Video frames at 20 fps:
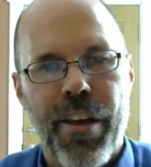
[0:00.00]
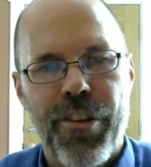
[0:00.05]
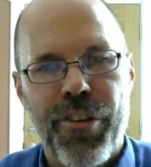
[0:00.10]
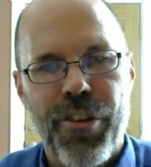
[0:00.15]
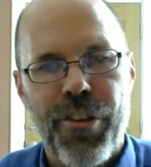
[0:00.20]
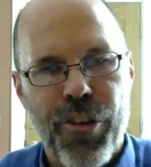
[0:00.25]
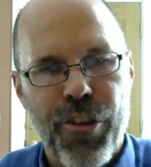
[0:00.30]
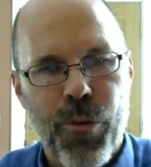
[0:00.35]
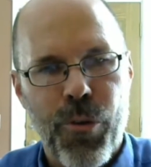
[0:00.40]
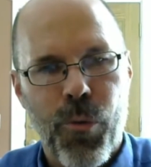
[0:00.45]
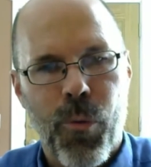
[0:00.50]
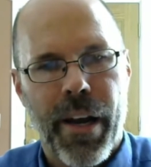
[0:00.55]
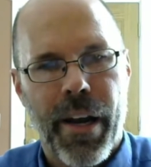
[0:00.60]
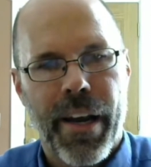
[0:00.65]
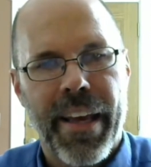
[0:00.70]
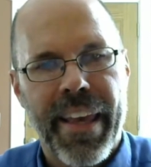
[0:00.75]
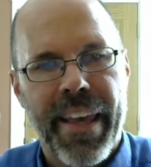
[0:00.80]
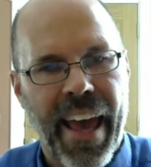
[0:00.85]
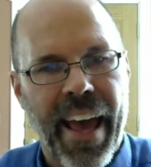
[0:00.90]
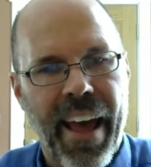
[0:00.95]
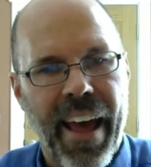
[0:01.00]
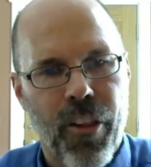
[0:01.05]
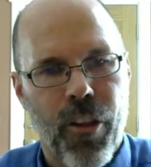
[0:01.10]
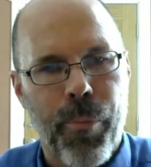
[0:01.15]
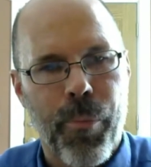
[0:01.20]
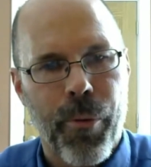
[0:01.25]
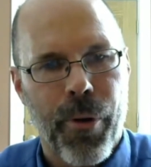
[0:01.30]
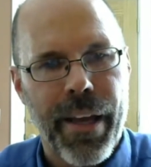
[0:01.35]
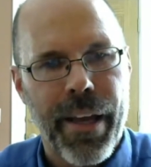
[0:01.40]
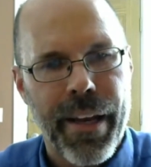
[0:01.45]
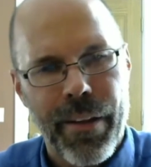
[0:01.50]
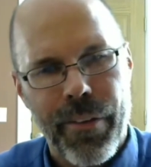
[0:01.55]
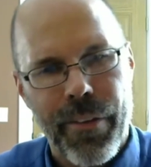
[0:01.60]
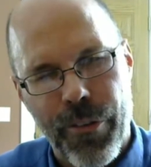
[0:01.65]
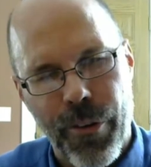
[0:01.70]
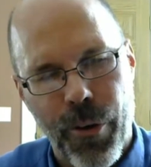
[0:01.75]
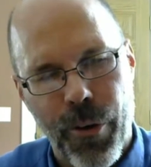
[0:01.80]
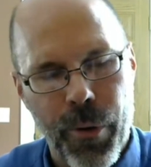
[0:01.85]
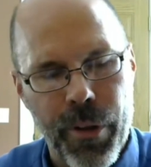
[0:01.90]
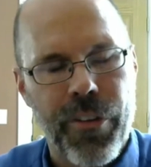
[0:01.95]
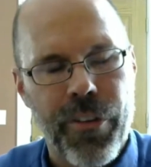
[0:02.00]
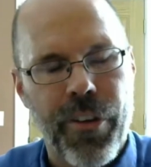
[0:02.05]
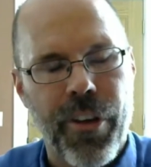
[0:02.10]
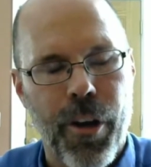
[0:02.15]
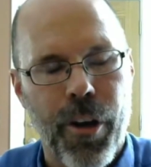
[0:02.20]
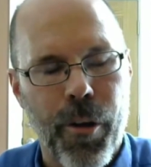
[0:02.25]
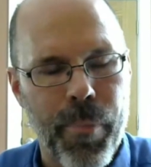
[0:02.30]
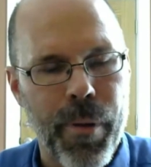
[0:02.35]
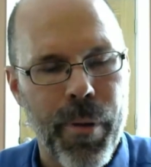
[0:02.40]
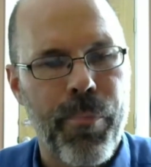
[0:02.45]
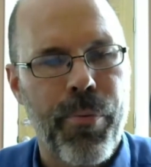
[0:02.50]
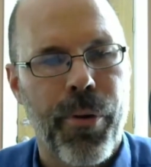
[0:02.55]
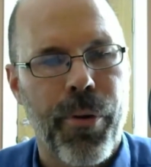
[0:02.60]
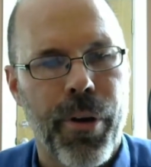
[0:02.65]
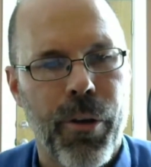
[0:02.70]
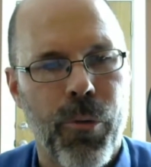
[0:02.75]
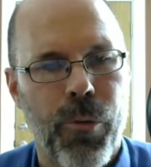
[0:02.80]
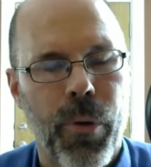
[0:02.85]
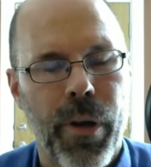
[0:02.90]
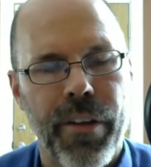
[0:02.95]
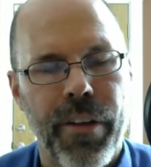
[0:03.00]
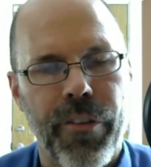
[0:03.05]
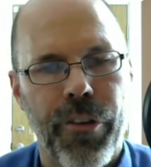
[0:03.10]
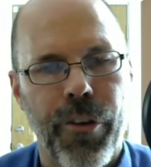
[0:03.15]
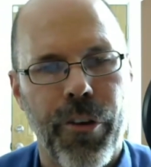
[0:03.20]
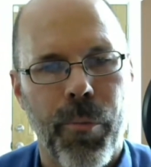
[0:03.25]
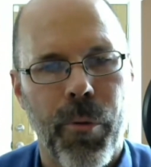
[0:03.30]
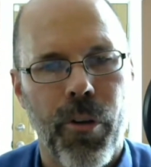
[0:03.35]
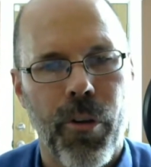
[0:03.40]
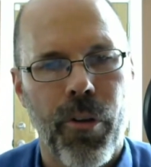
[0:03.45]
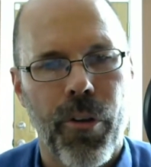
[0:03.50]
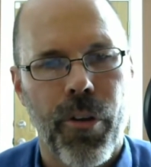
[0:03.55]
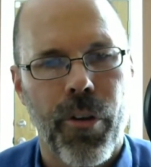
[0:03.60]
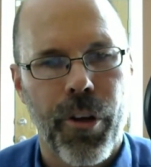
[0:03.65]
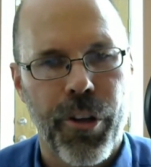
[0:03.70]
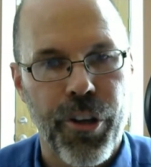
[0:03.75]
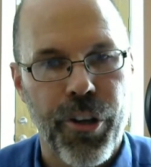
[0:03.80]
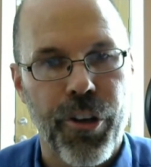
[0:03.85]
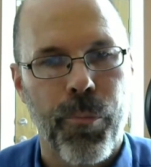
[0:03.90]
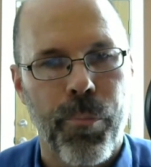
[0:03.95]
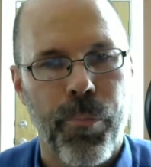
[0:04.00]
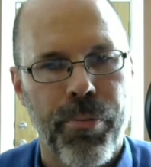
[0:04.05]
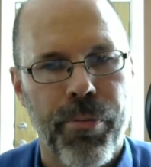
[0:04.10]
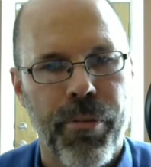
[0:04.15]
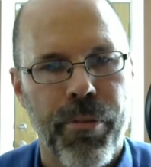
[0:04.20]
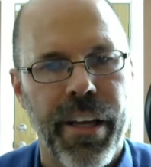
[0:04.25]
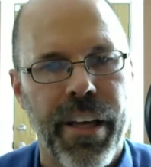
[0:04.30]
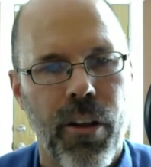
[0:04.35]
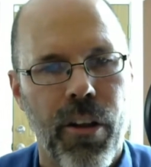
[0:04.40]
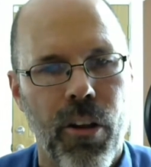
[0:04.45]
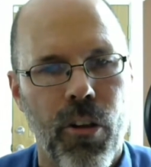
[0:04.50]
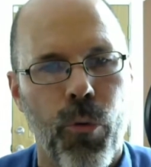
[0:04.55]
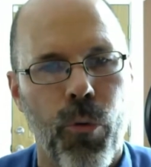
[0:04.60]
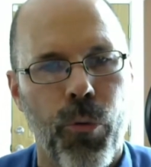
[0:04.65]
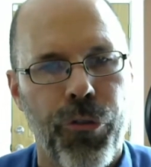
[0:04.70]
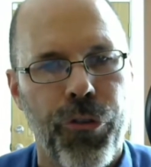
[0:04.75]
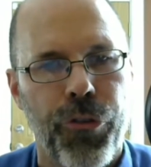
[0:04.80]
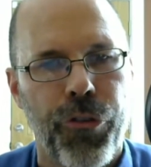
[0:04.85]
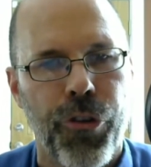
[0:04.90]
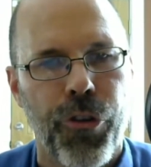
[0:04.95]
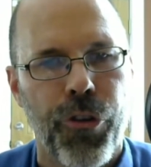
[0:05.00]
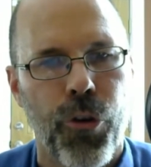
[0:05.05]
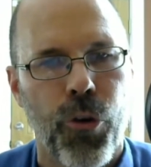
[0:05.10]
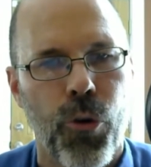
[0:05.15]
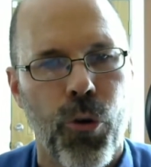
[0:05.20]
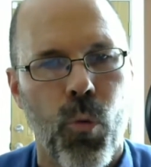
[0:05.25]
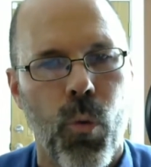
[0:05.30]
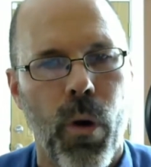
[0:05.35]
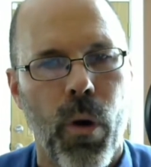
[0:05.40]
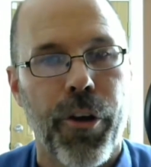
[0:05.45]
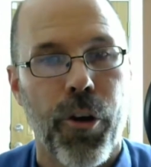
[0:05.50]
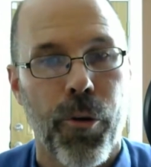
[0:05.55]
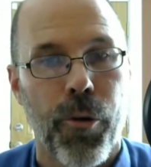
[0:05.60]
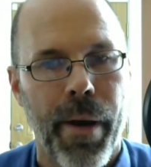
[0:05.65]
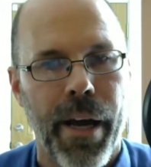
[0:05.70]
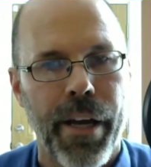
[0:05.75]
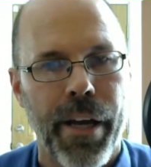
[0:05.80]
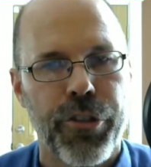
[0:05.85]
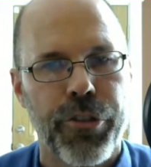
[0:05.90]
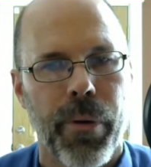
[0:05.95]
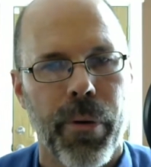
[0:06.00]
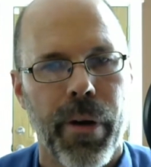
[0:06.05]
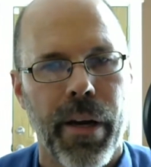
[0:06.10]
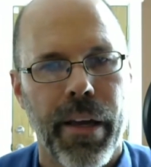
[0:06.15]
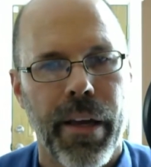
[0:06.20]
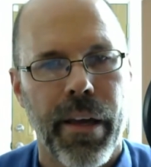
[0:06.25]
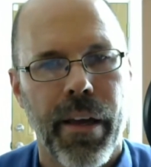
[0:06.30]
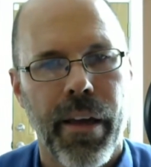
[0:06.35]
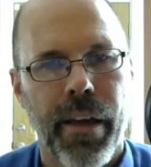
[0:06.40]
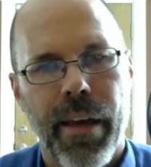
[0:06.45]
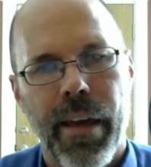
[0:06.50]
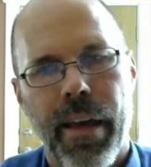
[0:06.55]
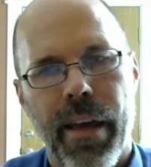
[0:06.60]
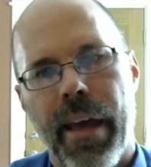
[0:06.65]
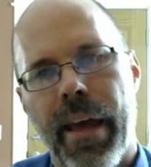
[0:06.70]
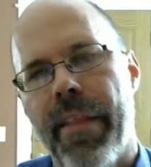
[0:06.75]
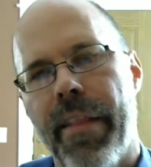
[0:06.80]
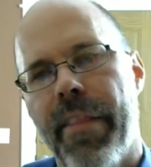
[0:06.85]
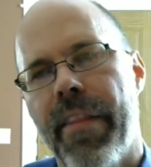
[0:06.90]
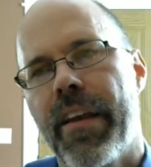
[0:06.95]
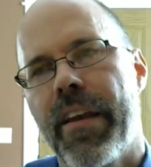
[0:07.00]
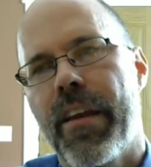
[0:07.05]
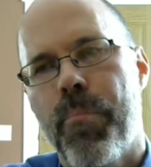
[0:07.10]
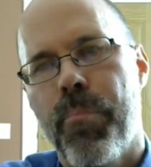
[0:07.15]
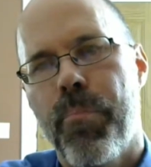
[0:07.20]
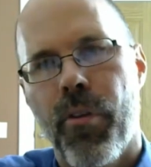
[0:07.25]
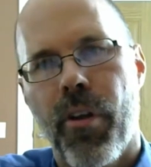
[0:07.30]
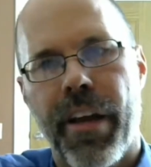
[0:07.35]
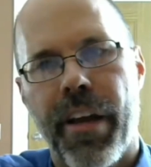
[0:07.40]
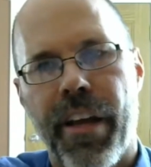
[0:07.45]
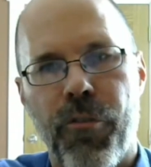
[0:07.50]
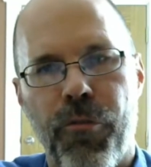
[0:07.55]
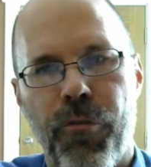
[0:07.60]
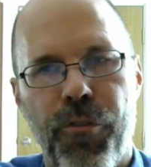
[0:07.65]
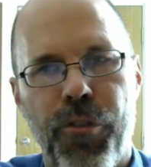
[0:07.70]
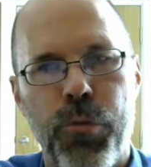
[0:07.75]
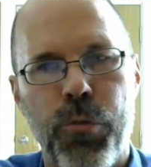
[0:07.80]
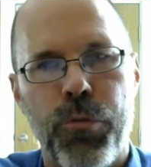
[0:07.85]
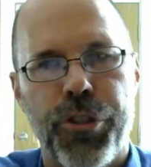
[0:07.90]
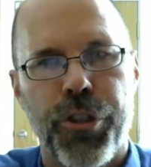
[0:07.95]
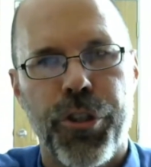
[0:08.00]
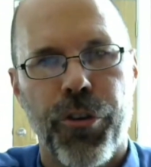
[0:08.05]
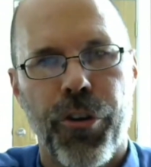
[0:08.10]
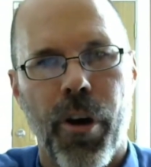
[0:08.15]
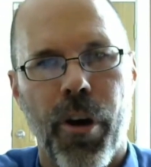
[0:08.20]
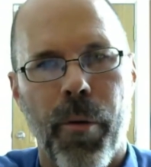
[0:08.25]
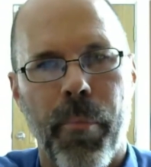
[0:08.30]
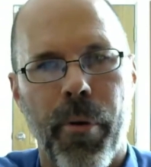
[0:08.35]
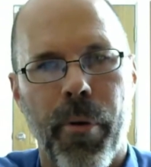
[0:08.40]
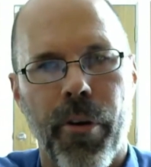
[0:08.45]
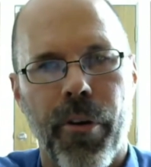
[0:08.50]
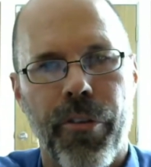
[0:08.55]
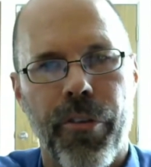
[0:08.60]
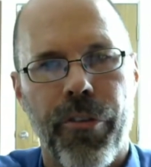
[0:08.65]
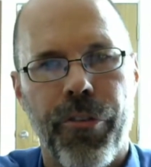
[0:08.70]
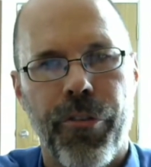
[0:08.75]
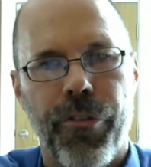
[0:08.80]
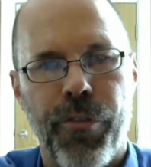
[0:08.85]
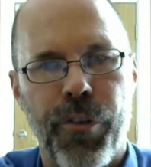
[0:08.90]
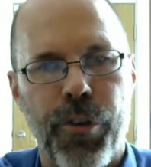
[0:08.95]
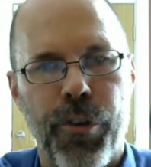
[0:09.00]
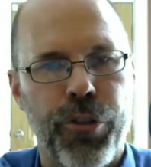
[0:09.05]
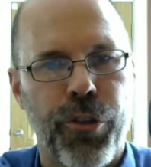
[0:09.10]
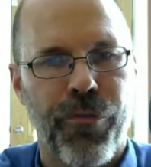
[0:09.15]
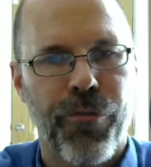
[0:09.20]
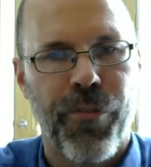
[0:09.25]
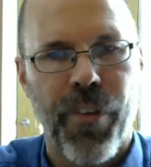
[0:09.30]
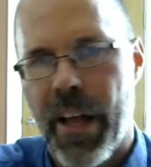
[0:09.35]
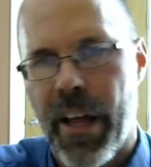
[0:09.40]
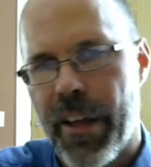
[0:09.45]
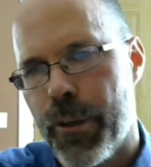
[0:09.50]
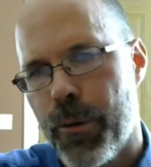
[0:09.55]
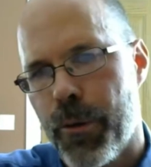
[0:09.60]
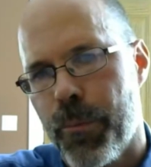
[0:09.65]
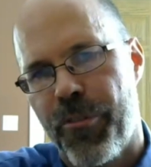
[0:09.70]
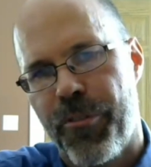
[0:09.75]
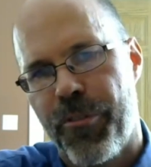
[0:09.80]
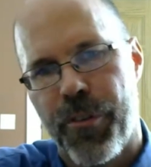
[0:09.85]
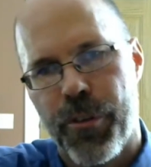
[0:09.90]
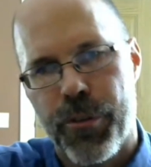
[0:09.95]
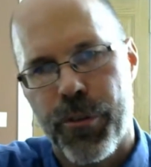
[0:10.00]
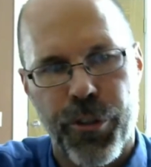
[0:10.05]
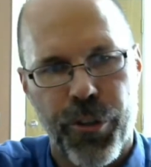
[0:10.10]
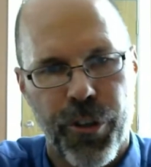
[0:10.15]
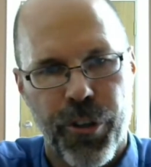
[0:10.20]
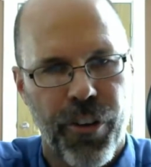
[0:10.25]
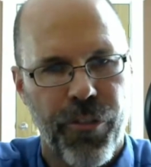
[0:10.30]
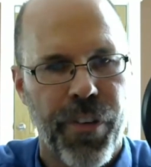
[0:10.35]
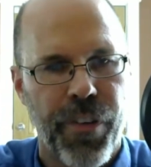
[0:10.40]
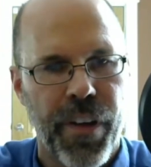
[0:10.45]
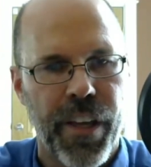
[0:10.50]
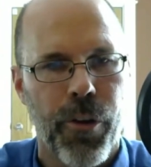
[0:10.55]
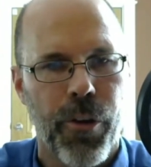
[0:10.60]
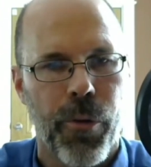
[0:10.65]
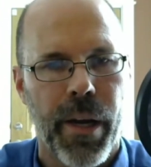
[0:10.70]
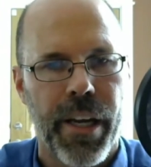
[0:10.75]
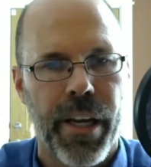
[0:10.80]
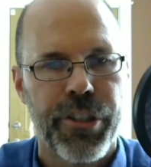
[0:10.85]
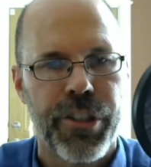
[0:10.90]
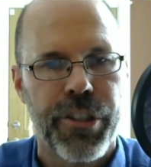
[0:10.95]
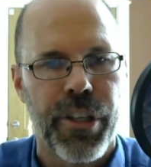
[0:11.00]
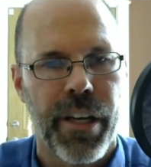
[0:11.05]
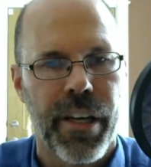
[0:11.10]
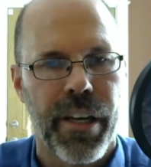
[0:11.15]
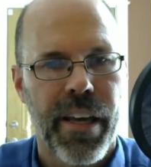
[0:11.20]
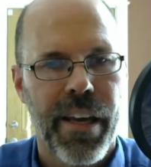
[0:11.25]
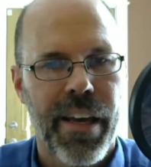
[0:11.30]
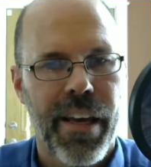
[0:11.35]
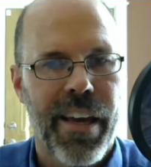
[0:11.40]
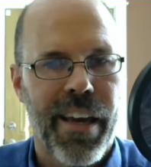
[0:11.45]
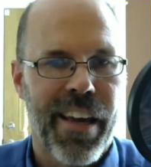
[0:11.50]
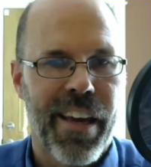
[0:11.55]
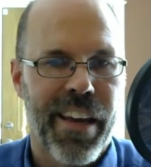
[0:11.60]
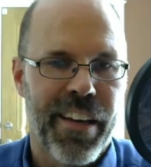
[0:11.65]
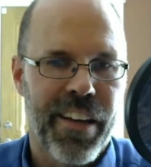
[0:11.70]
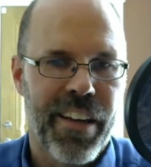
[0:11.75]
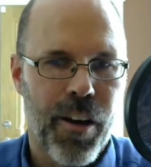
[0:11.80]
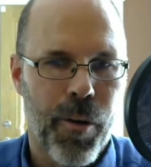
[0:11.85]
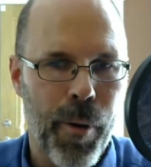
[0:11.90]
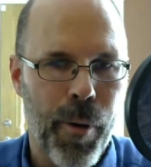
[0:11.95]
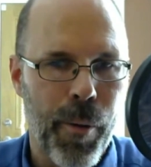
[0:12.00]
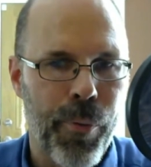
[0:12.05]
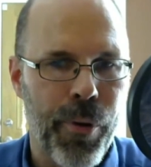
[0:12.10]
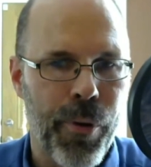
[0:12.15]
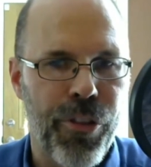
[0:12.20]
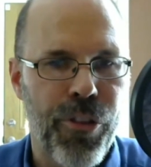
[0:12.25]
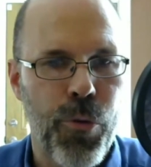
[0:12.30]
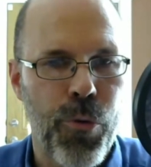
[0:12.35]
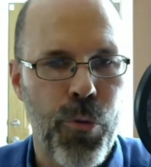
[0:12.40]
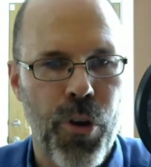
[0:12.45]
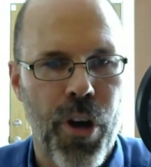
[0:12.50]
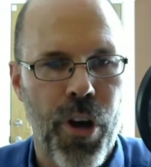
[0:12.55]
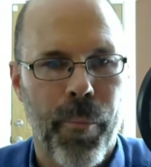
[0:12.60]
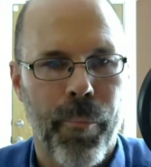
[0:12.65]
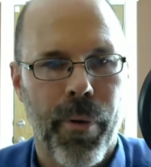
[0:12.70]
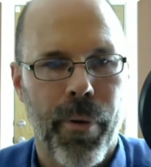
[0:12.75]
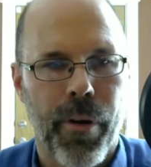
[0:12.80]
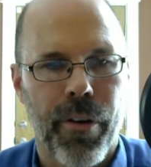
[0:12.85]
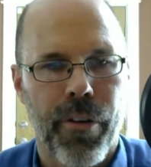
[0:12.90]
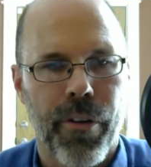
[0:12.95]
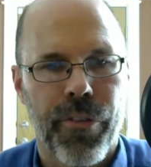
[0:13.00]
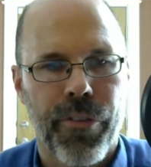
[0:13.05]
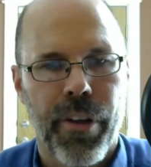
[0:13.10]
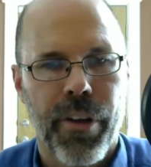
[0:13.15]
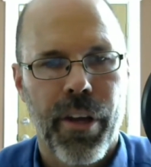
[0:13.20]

You want to calibrate it so it's going to be pretty reasonable, pretty close to what you're measuring. And then you plug in future numbers, future volumes, future configuration, and you come up with new numbers.